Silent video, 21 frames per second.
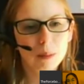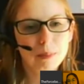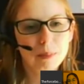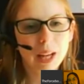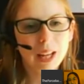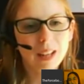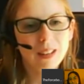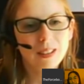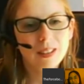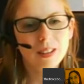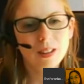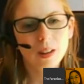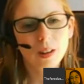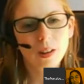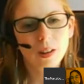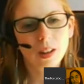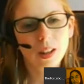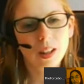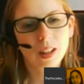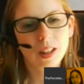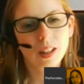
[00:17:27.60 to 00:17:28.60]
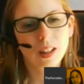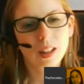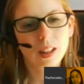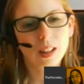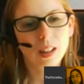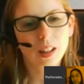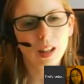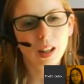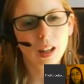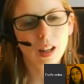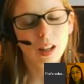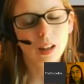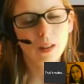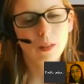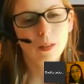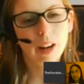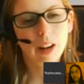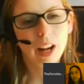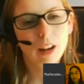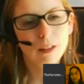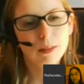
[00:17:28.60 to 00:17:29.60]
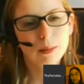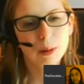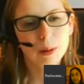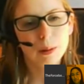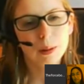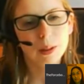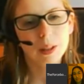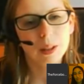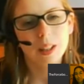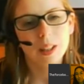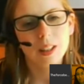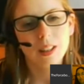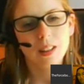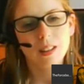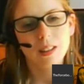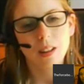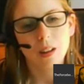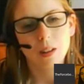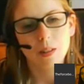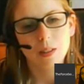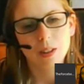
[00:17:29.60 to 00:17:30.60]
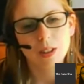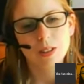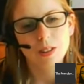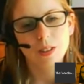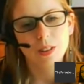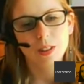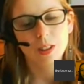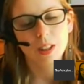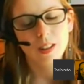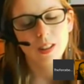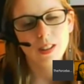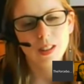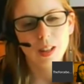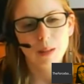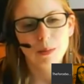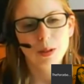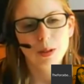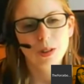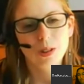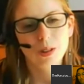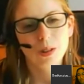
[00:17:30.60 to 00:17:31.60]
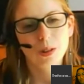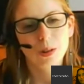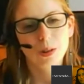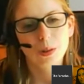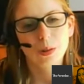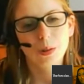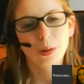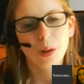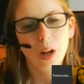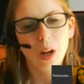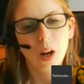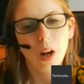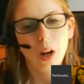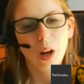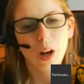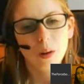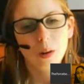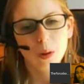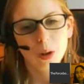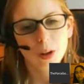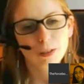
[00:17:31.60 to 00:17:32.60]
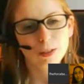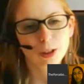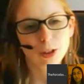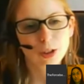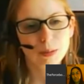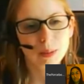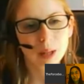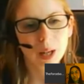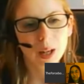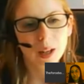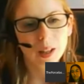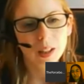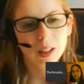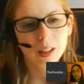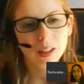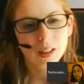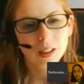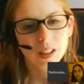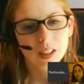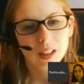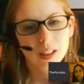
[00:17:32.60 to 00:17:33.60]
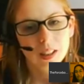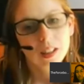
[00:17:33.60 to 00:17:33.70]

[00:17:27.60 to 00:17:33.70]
based on Ralph McQuarrie's original conceptual artwork for Chewbacca.